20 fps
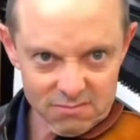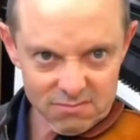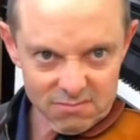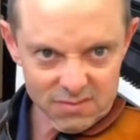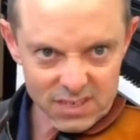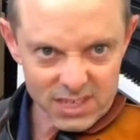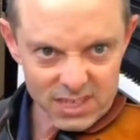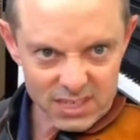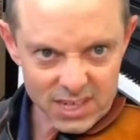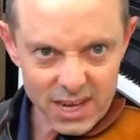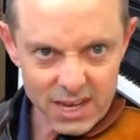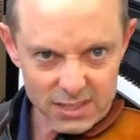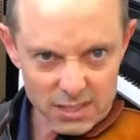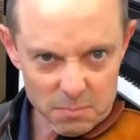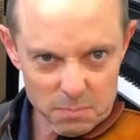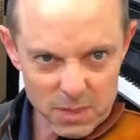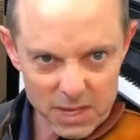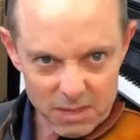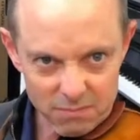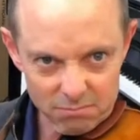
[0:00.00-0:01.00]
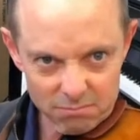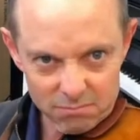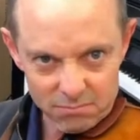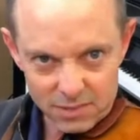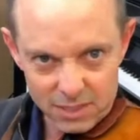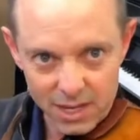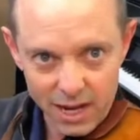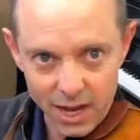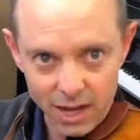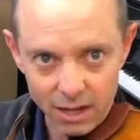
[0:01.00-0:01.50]
It sounds a bit
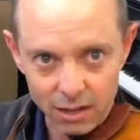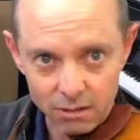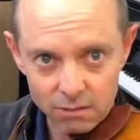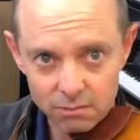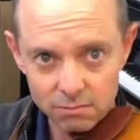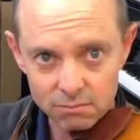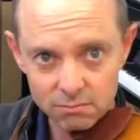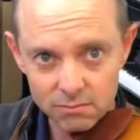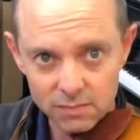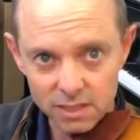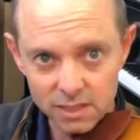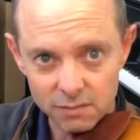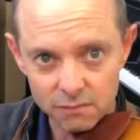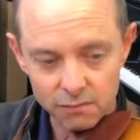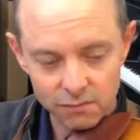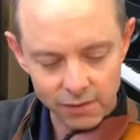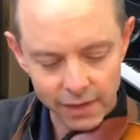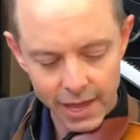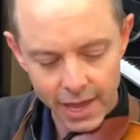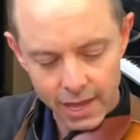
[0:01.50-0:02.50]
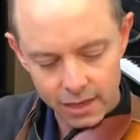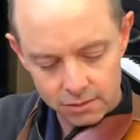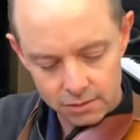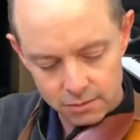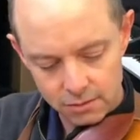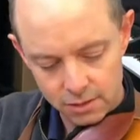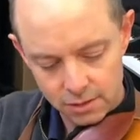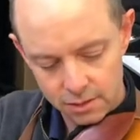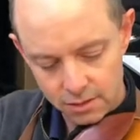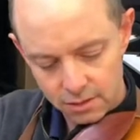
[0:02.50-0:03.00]
dull and flat.
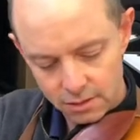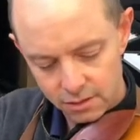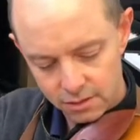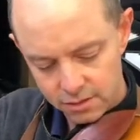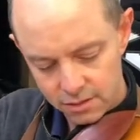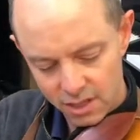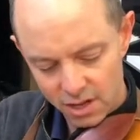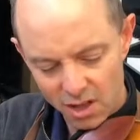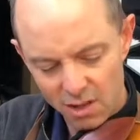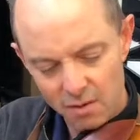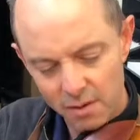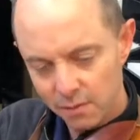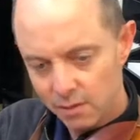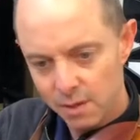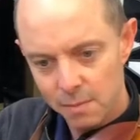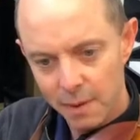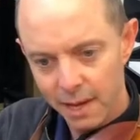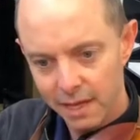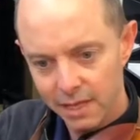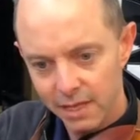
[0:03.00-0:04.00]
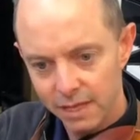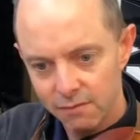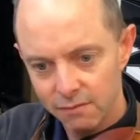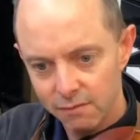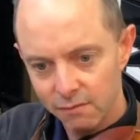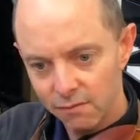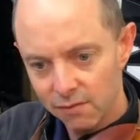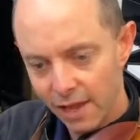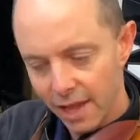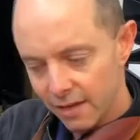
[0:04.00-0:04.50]
I'm going to make it even
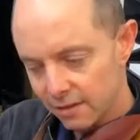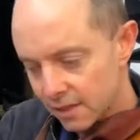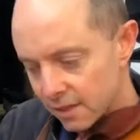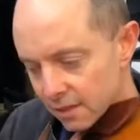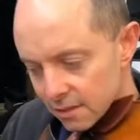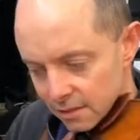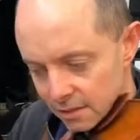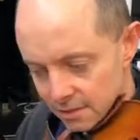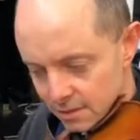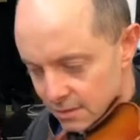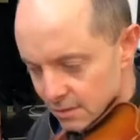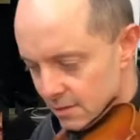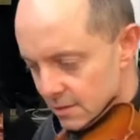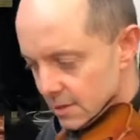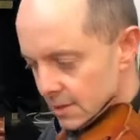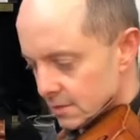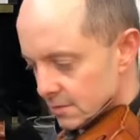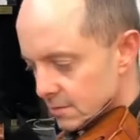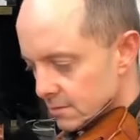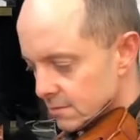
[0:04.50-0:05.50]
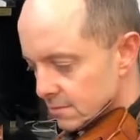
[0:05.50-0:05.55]
flatter. Listen to this.